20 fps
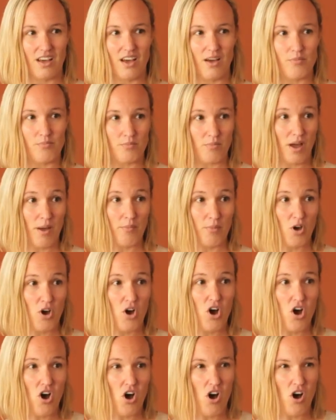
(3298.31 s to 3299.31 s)
I'm
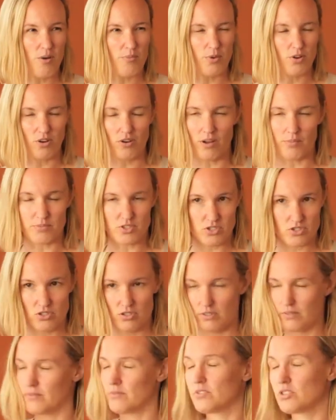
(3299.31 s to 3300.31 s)
calm or I'm
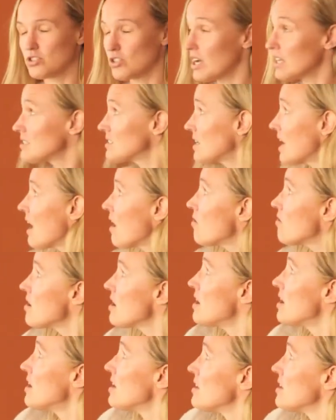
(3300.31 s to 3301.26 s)
stressed out?